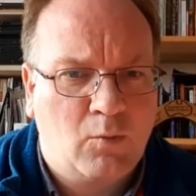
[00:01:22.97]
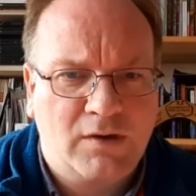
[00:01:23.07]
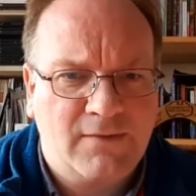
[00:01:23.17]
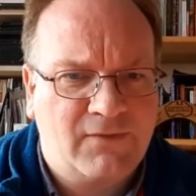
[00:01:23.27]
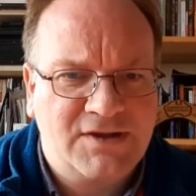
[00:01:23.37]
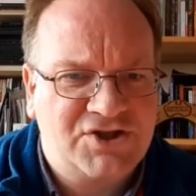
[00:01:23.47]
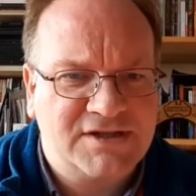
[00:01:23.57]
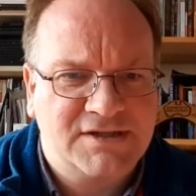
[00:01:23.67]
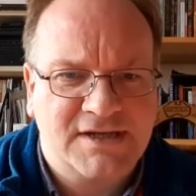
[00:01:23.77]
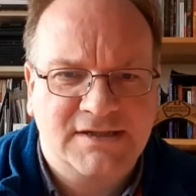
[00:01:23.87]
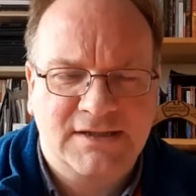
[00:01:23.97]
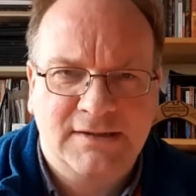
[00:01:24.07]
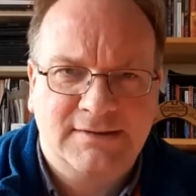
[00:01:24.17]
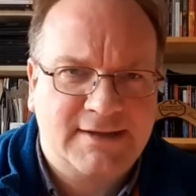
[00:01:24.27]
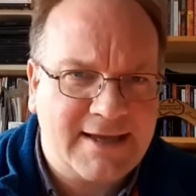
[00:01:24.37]
Wonderfully, Jesus is
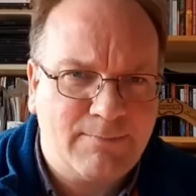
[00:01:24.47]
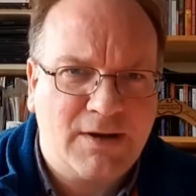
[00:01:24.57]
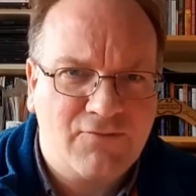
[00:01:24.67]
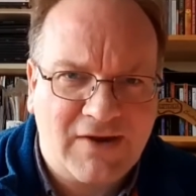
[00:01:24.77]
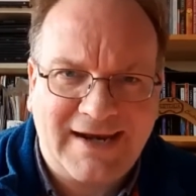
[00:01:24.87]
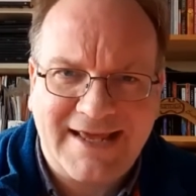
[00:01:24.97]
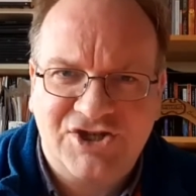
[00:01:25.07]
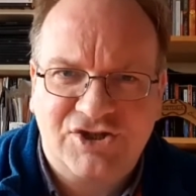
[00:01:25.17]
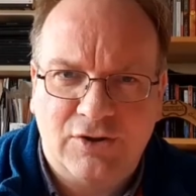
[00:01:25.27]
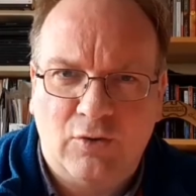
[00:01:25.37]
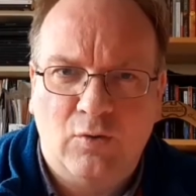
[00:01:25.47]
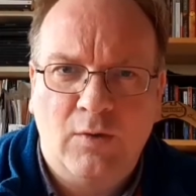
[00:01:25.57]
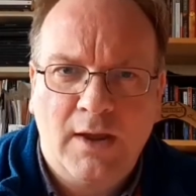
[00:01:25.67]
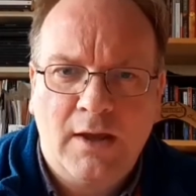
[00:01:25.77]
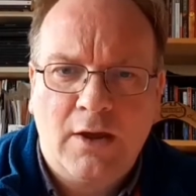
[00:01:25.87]
deeply
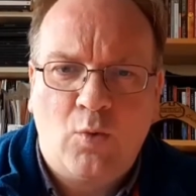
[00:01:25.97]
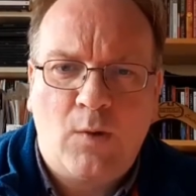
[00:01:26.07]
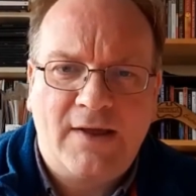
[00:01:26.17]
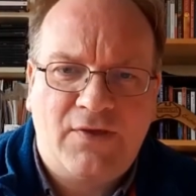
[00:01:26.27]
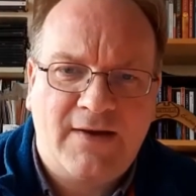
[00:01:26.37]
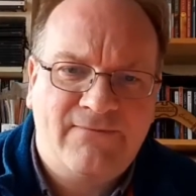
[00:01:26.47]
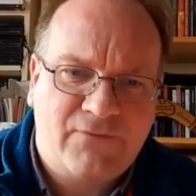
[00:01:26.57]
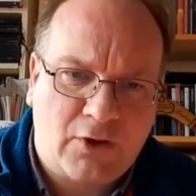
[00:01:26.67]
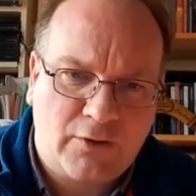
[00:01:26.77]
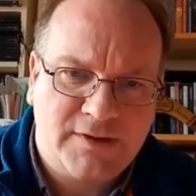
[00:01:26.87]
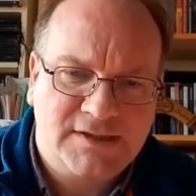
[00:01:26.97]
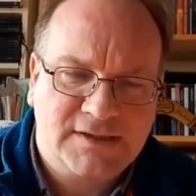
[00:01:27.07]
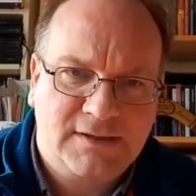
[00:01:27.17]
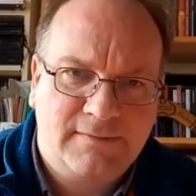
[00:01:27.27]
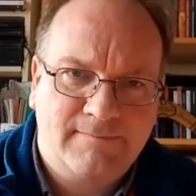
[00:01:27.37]
relational with his
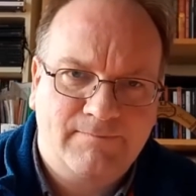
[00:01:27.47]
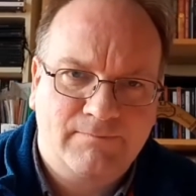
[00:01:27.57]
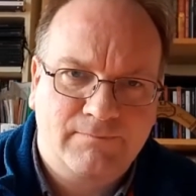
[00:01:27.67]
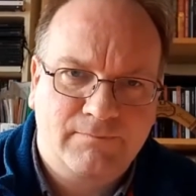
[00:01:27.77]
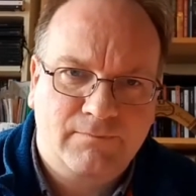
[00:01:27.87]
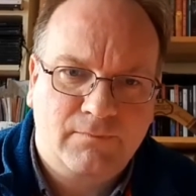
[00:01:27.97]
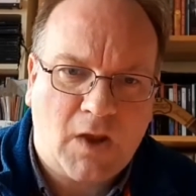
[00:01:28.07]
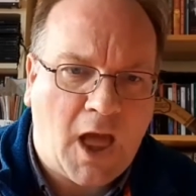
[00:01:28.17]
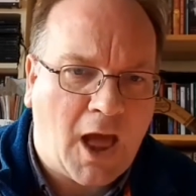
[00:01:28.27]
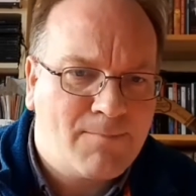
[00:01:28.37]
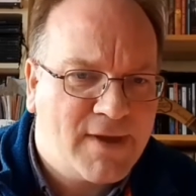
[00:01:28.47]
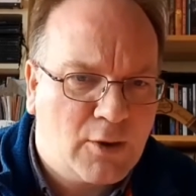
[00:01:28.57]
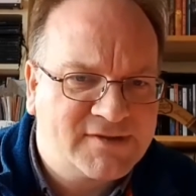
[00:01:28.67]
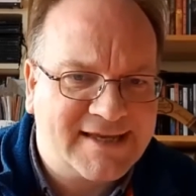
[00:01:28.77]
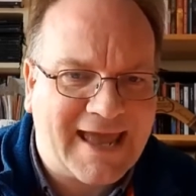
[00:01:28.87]
followers. A
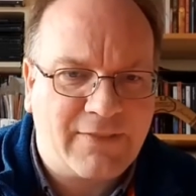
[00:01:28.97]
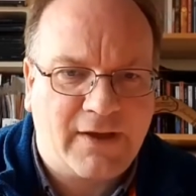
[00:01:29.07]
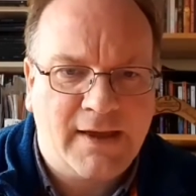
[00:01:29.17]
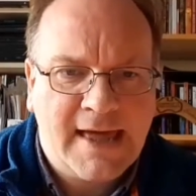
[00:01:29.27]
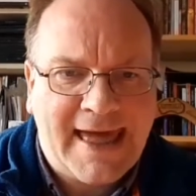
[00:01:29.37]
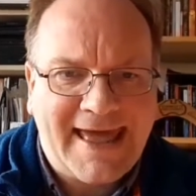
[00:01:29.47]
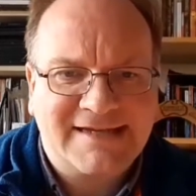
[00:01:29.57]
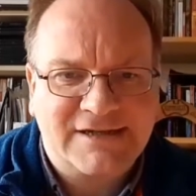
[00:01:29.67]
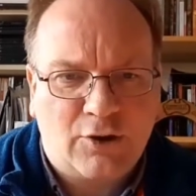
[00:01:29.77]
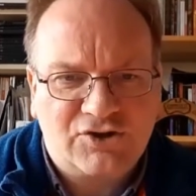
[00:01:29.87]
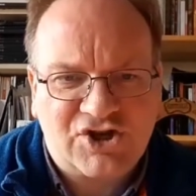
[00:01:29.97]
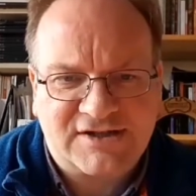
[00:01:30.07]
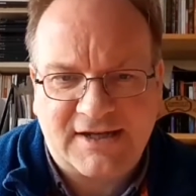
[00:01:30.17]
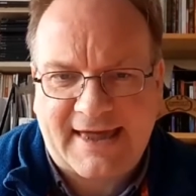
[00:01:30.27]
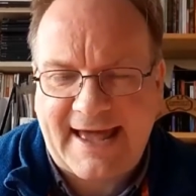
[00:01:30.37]
meal together is not
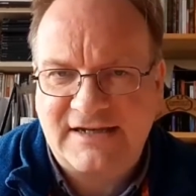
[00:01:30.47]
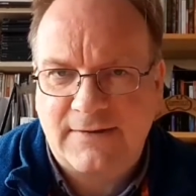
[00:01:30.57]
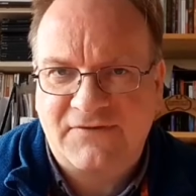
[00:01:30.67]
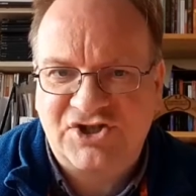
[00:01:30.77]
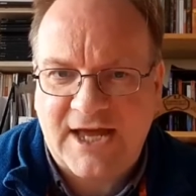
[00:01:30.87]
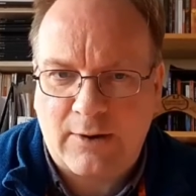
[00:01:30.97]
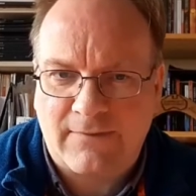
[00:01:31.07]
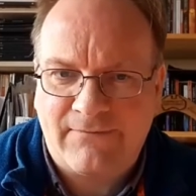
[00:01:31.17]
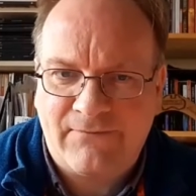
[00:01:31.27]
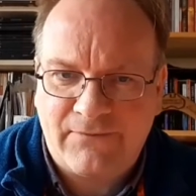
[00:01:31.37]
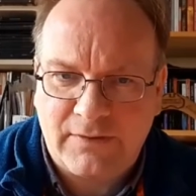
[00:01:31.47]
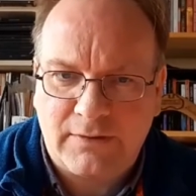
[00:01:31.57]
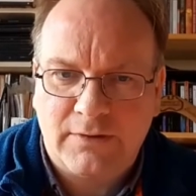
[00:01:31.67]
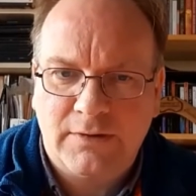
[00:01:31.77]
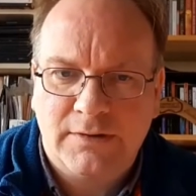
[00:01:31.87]
just a case of sharing
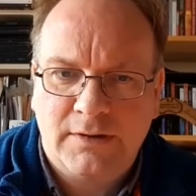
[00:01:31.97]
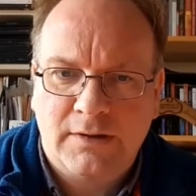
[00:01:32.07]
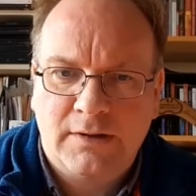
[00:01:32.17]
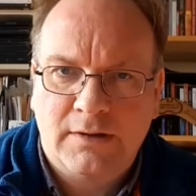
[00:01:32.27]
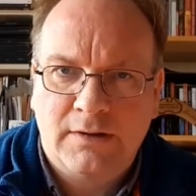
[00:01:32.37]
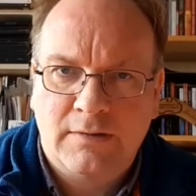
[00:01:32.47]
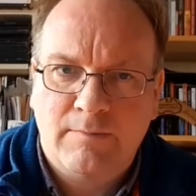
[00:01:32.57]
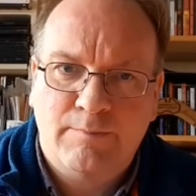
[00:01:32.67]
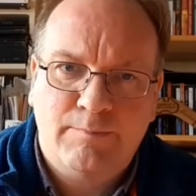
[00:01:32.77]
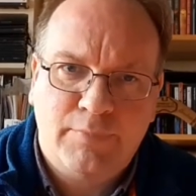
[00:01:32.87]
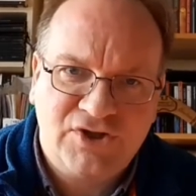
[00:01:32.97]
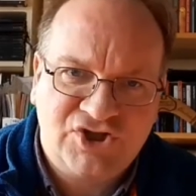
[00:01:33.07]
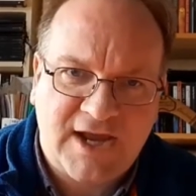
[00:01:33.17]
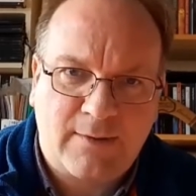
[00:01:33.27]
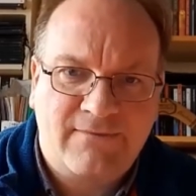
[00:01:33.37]
food, but
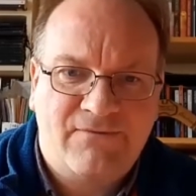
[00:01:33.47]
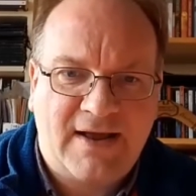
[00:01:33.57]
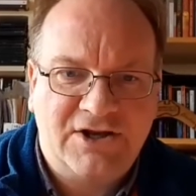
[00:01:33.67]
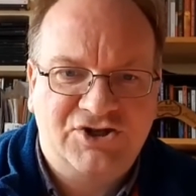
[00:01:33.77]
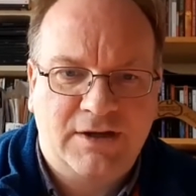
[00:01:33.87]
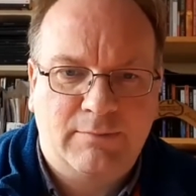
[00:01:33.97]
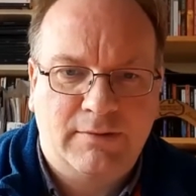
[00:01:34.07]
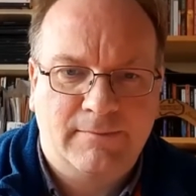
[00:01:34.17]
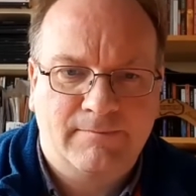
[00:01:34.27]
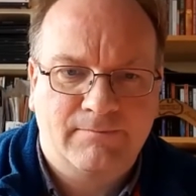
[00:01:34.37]
sharing fellowship.